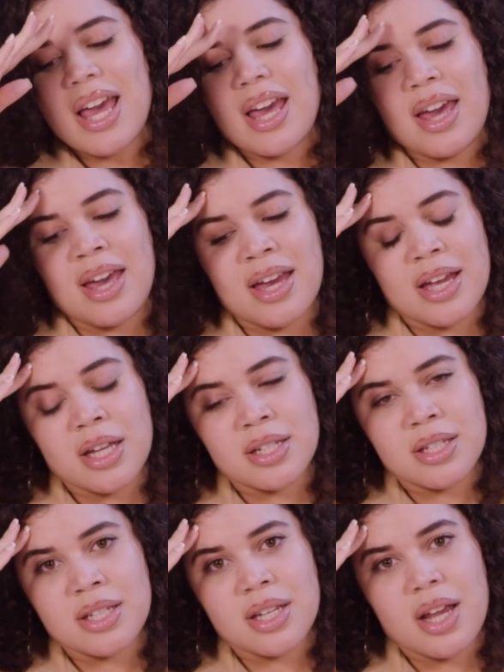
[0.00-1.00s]

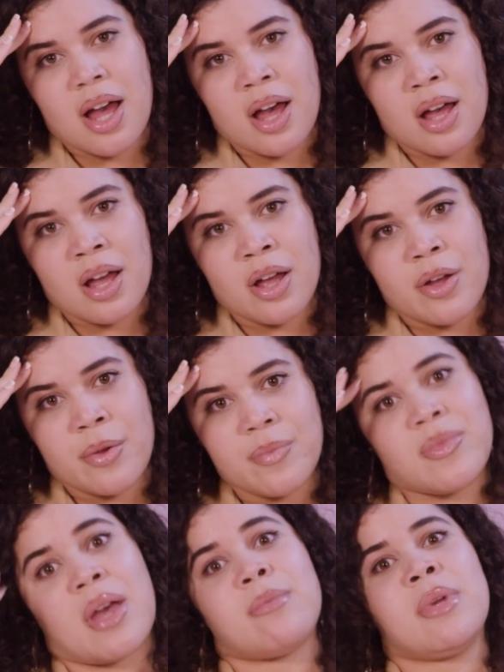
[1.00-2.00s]
And
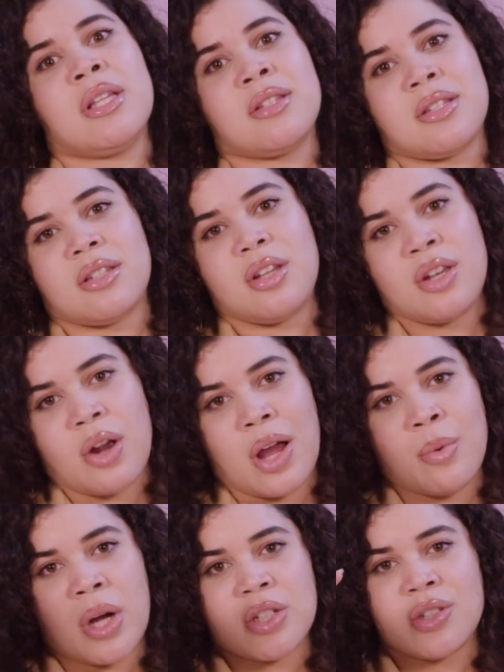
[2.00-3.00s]
that means, I
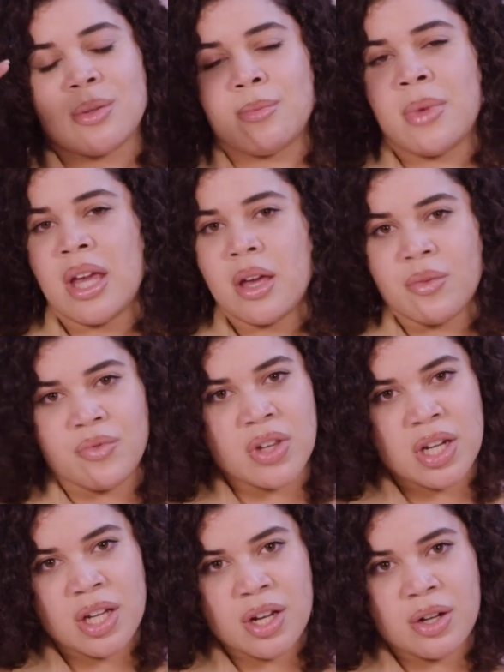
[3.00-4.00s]
watch some makeup
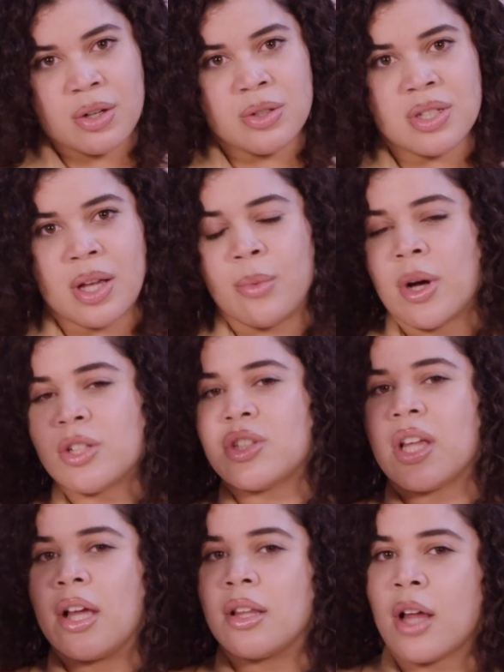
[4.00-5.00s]
videos. I watch
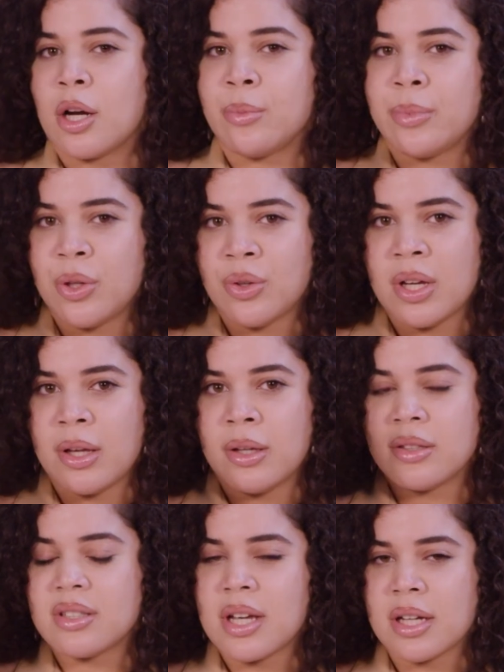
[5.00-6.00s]
like a lot of
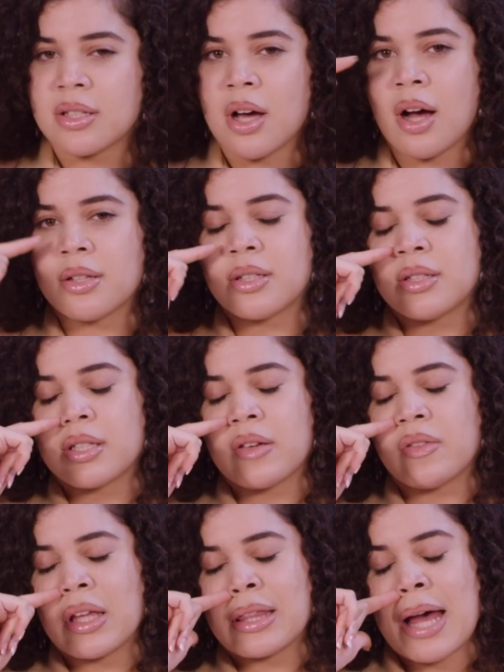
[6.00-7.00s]
beauty TikToks and
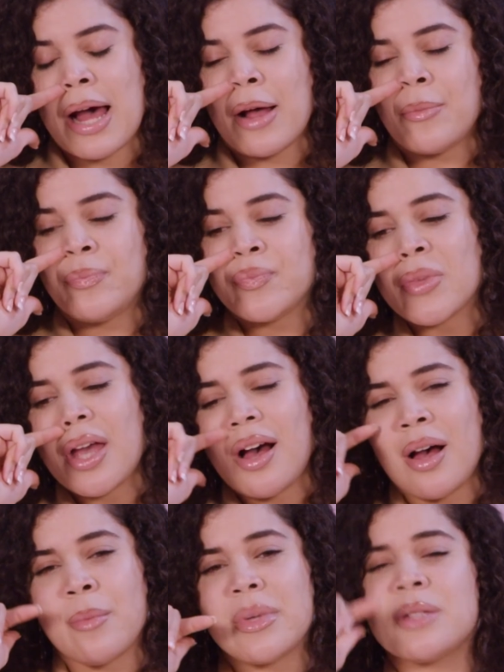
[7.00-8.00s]
stuff like that.
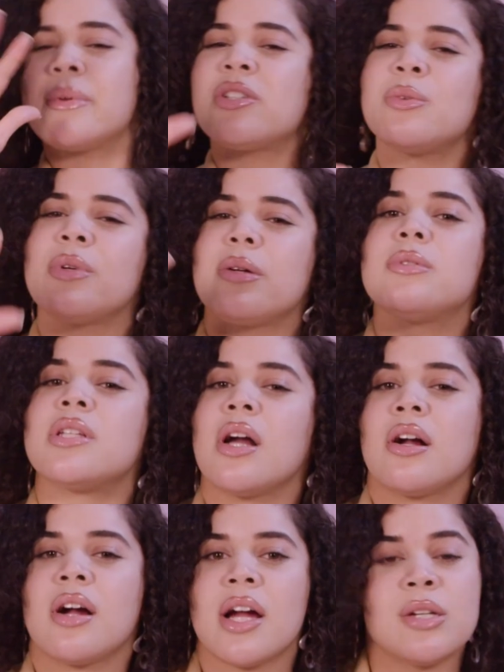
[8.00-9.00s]
Especially when I was
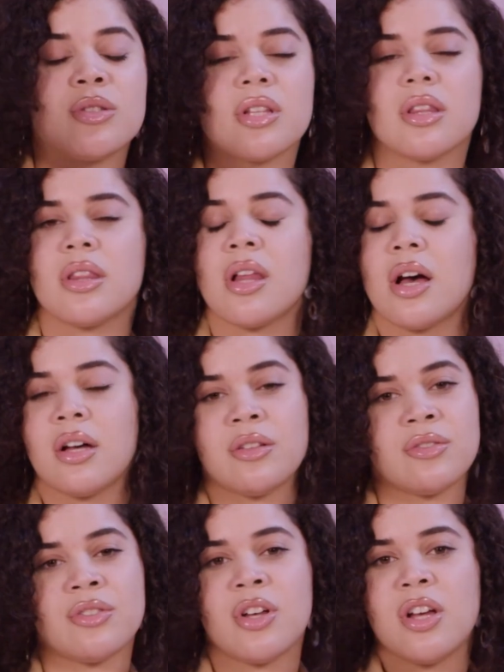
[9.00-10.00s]
younger, I used to
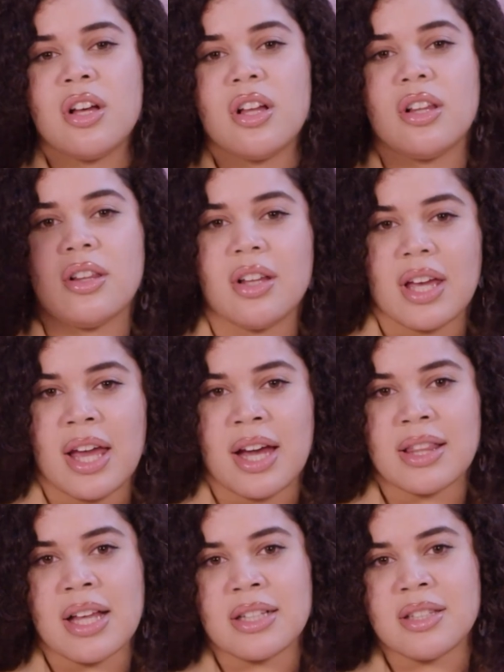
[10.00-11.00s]
love looking
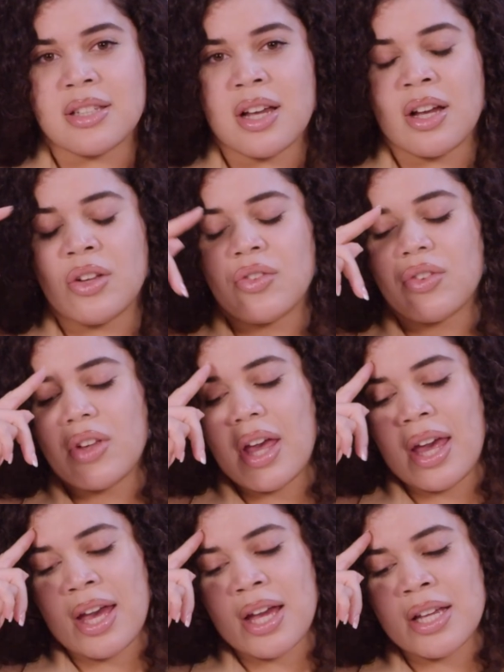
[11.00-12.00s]
at that stuff.
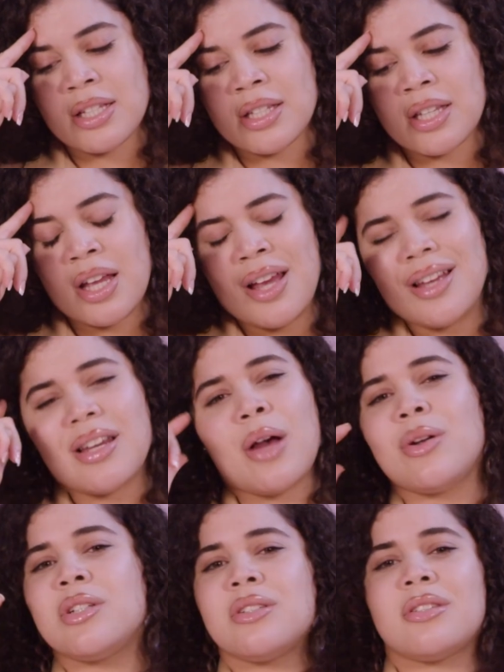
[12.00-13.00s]
And now
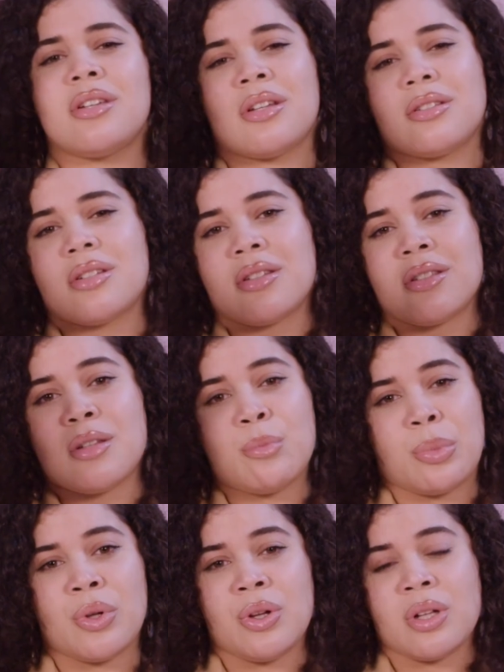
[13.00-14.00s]
I just stick to
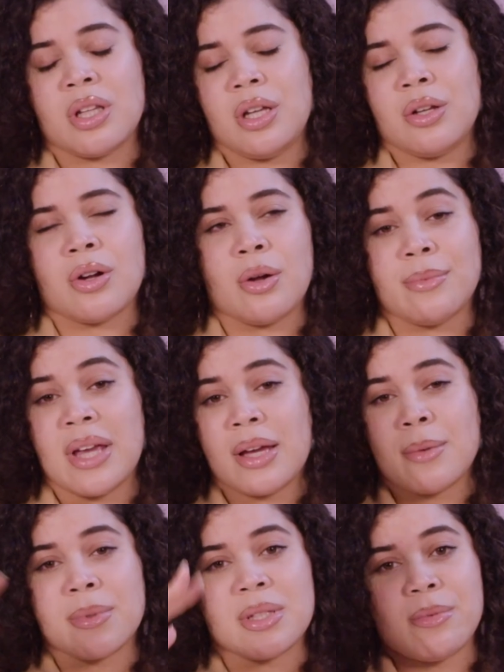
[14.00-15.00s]
simple, clean girl
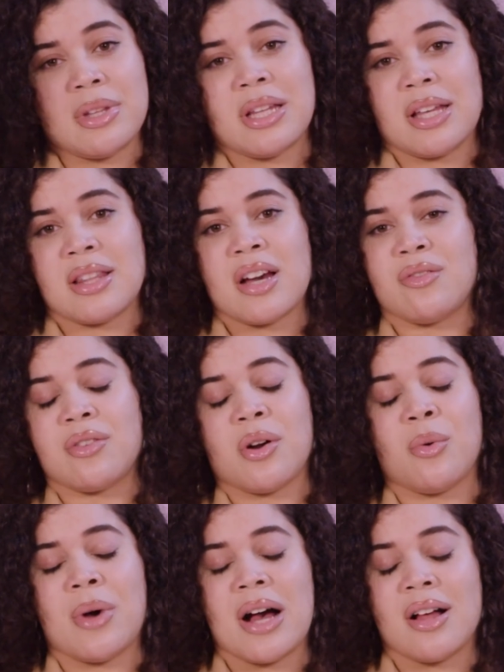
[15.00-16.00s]
makeup. It's been like that for a
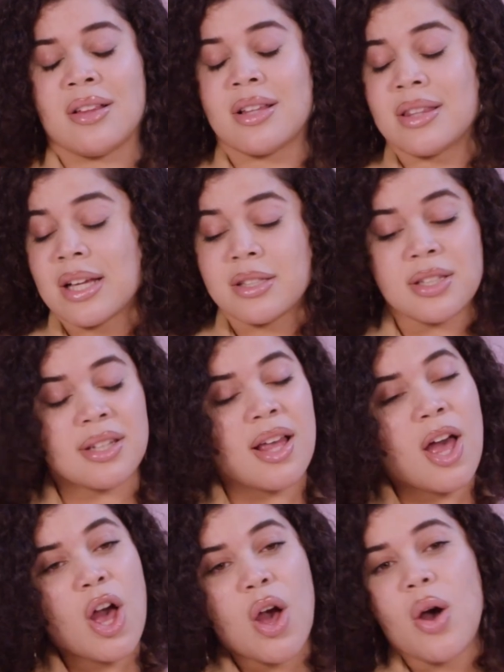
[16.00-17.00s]
while, and that's
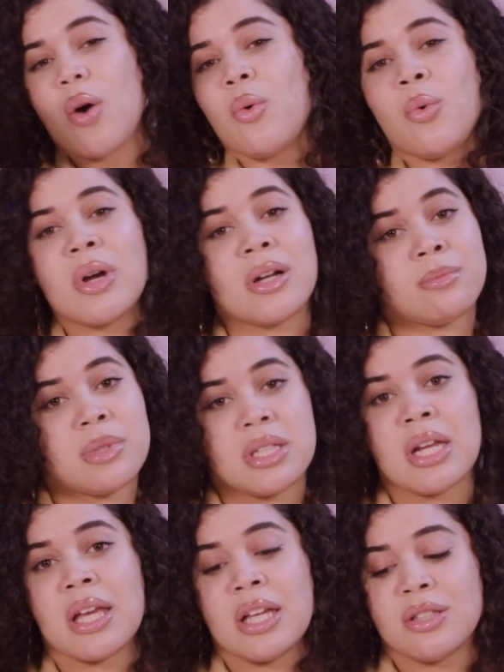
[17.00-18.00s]
what I'm
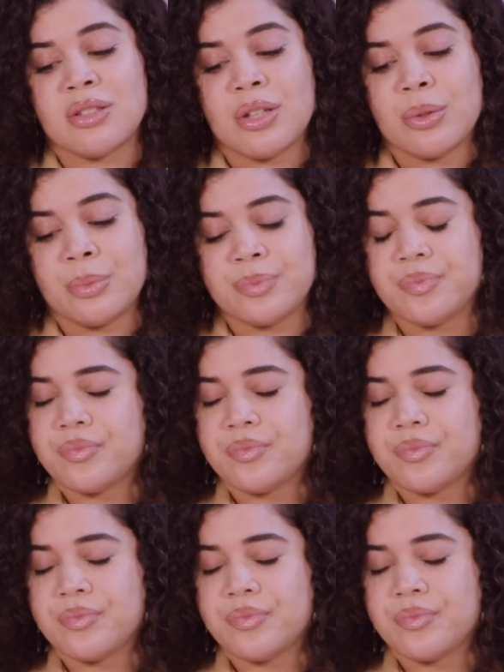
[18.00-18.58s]
sticking to.